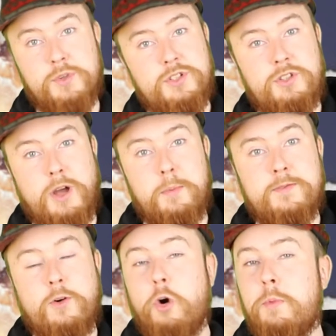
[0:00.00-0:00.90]
was stopped
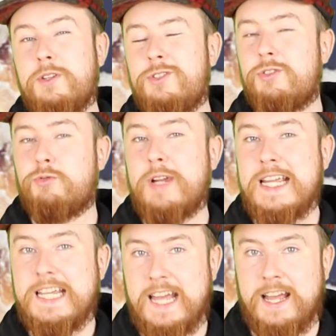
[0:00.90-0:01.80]
for almost three
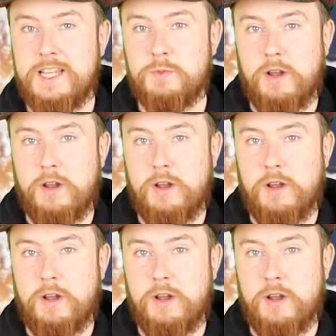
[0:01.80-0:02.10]
years